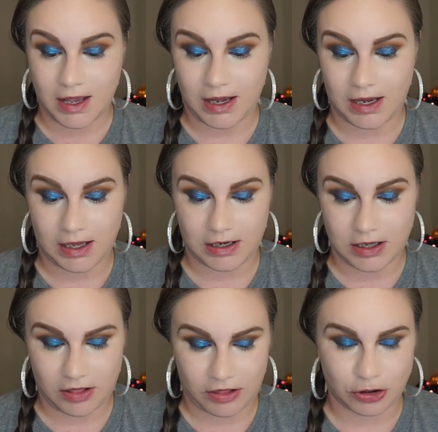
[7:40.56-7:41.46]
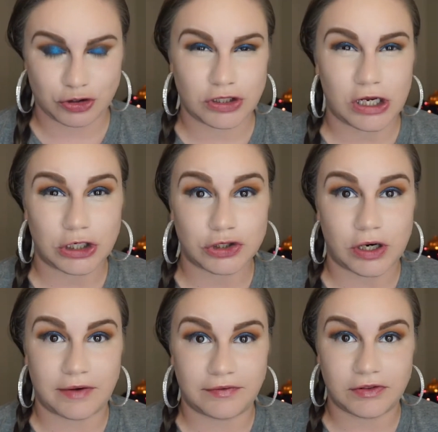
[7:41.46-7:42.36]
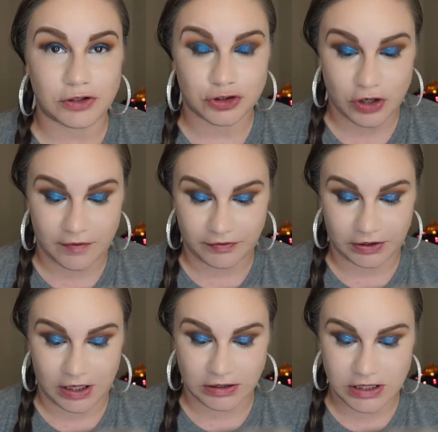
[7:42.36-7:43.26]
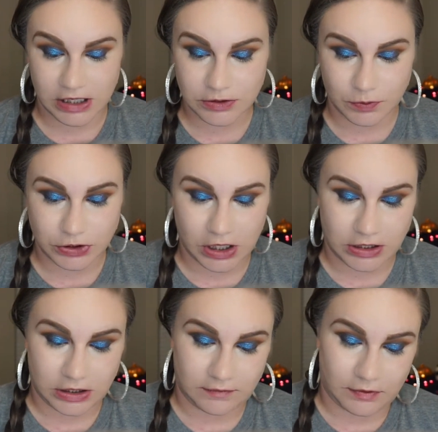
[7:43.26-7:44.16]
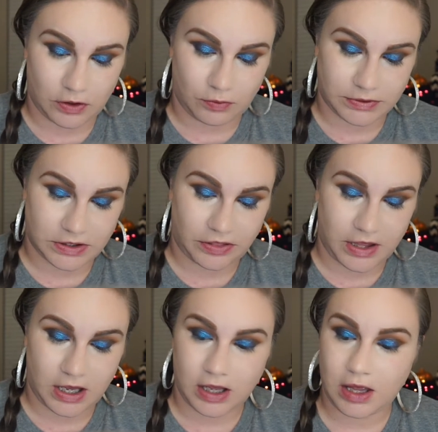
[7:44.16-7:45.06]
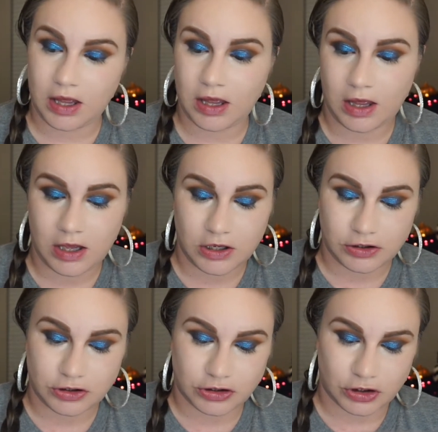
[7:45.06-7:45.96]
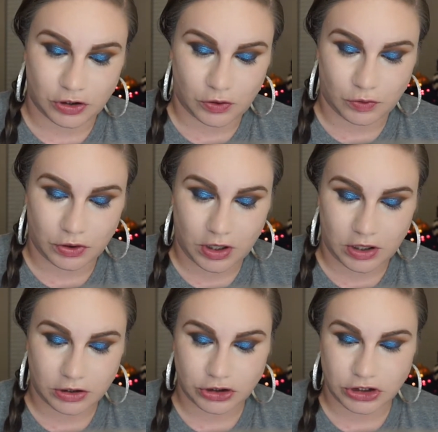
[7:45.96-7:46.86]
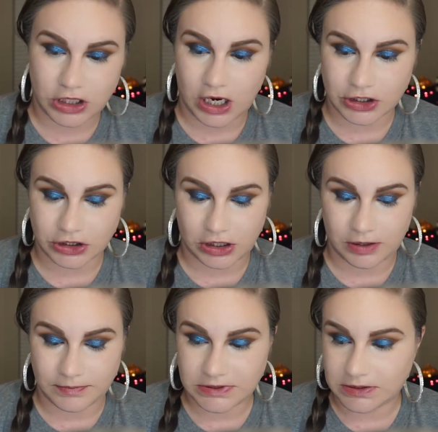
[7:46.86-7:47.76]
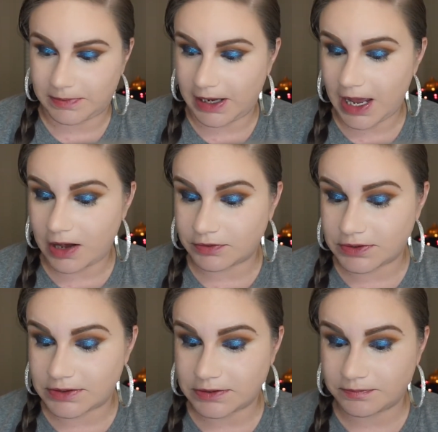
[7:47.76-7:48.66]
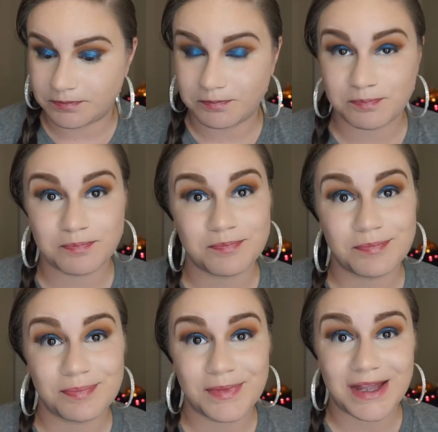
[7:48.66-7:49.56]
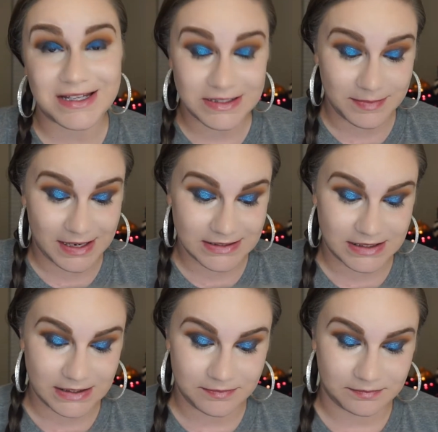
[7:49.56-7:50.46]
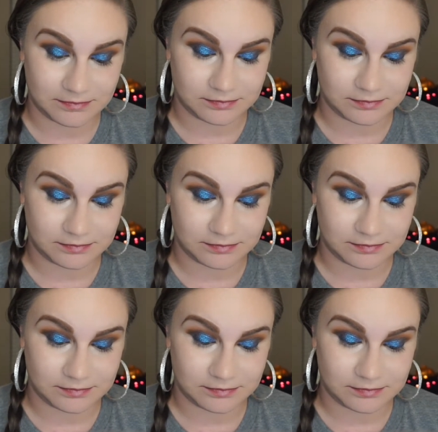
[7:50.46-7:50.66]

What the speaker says: and there's traveling nail techs, which I didn't even know was a thing. So she actually comes to my house. It's amazing.